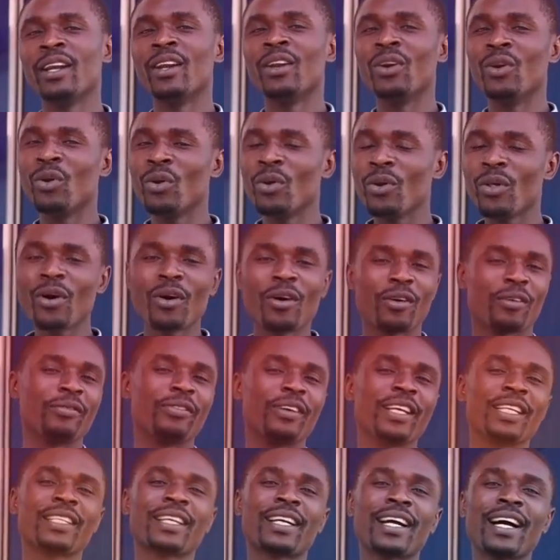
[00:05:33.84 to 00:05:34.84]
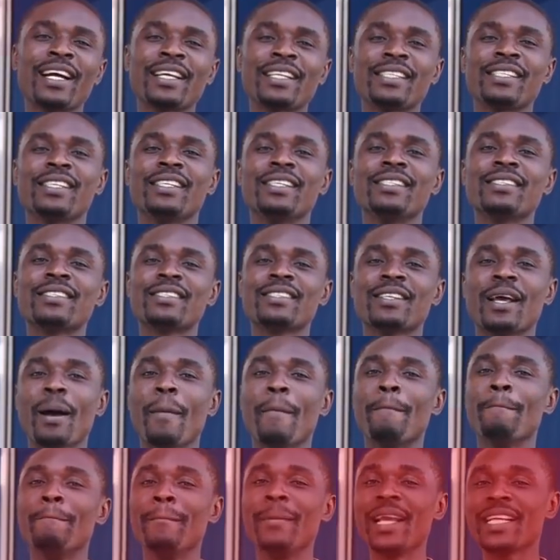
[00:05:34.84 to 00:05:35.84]
Love and kindness
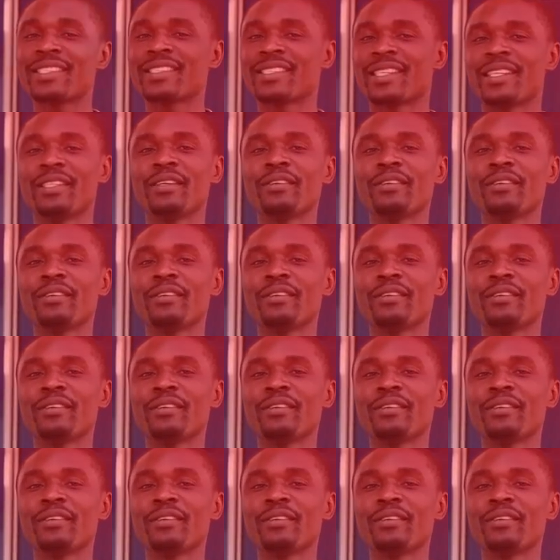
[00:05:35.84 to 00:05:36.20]
makes a